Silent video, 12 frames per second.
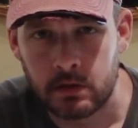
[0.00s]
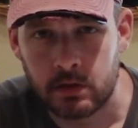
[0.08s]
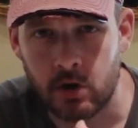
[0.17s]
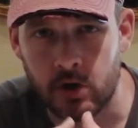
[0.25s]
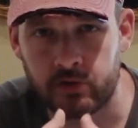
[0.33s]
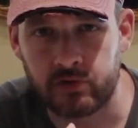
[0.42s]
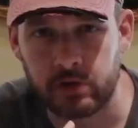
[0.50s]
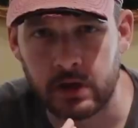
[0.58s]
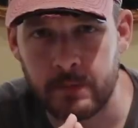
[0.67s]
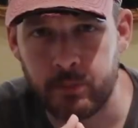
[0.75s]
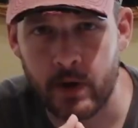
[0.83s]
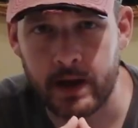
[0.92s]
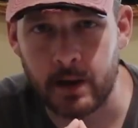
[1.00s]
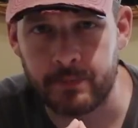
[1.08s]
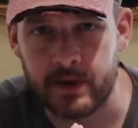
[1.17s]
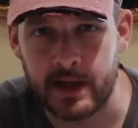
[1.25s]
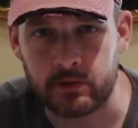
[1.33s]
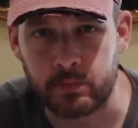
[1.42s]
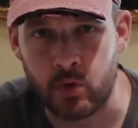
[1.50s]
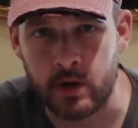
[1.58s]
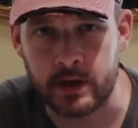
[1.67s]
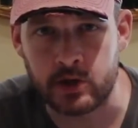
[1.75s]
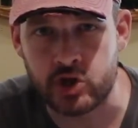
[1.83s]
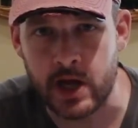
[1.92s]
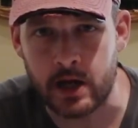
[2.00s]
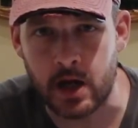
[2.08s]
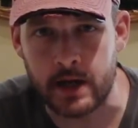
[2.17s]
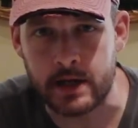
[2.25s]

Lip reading: Go to sleep, wake up the next morning and check on